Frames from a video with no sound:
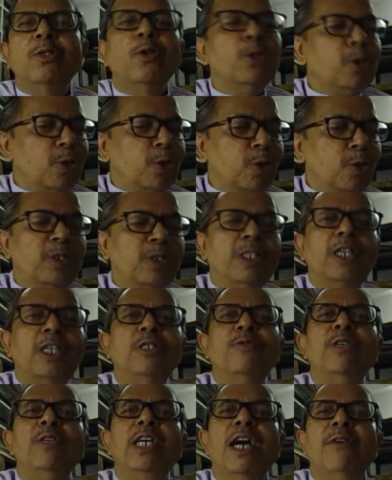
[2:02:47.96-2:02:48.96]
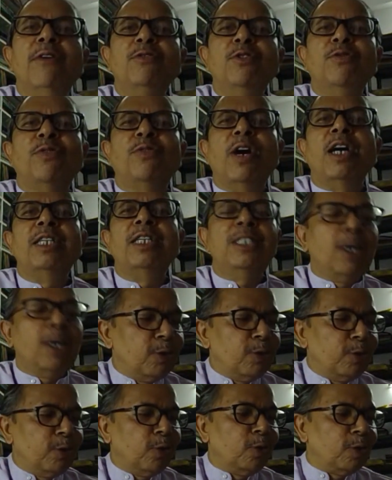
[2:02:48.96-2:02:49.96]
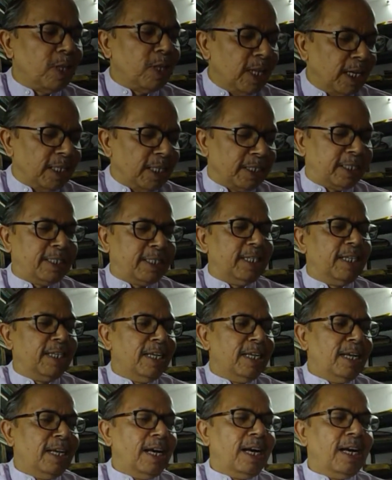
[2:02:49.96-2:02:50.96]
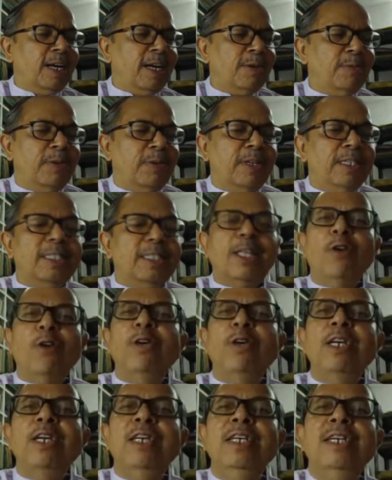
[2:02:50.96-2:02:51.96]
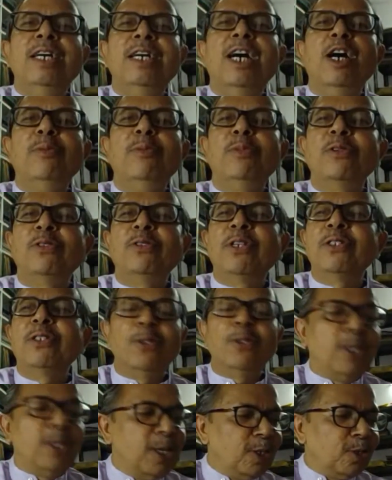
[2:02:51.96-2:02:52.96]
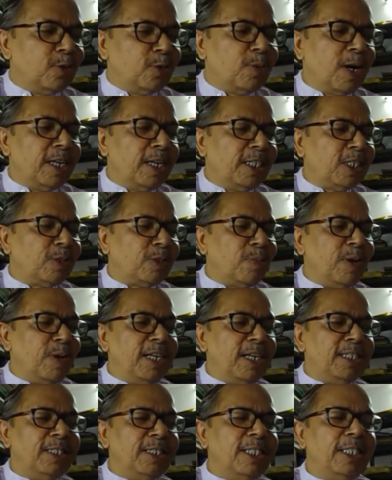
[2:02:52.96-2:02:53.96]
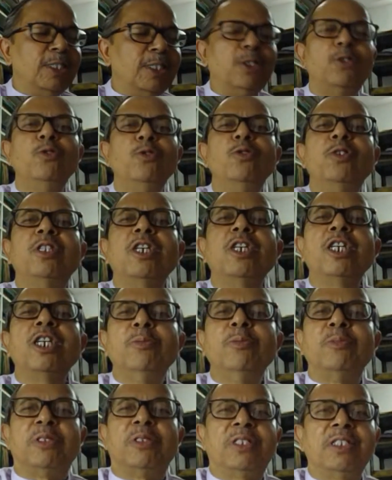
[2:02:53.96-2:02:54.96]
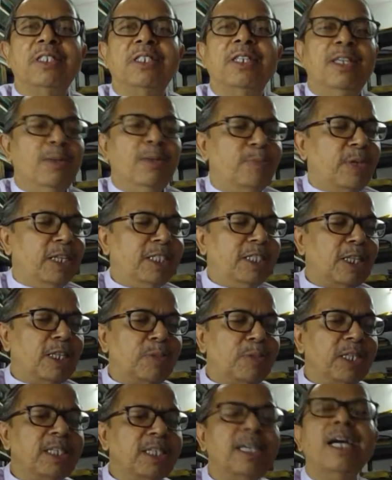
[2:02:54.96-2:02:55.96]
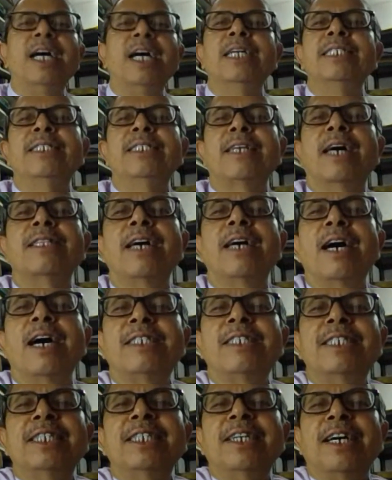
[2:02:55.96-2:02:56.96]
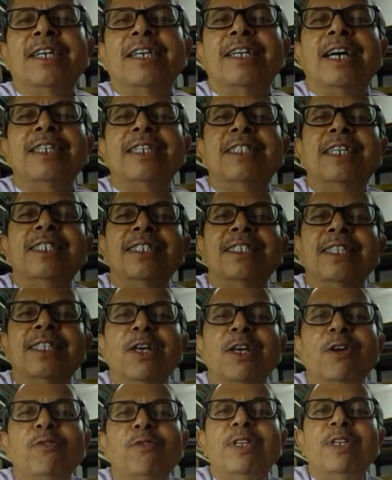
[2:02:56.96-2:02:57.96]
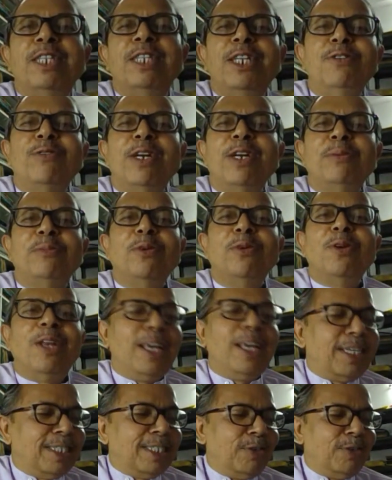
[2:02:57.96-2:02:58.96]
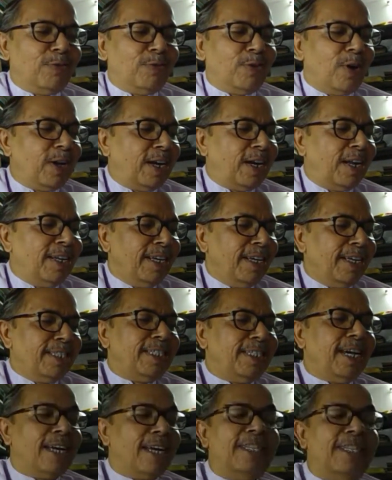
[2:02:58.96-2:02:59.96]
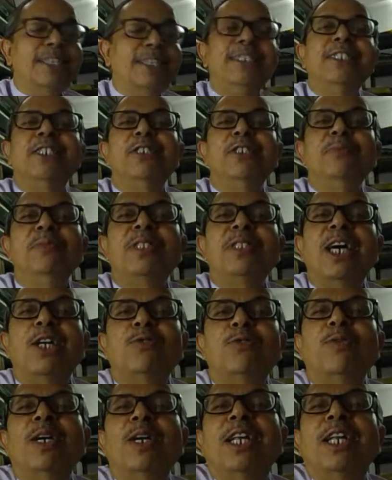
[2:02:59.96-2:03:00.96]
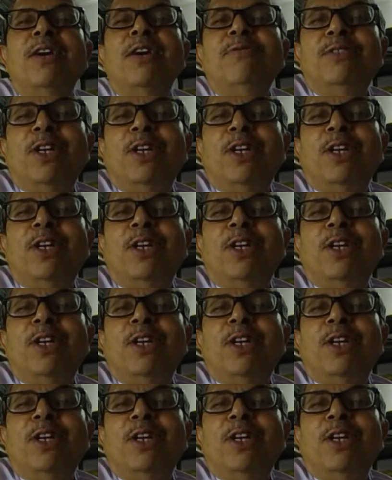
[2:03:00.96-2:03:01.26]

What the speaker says: sources. We have to find out those links. The way Professor Sudhir Kumar explained these two terms, Pratyabhigya and Sadharanikaran, I think we need one more lecture for the other terms that were left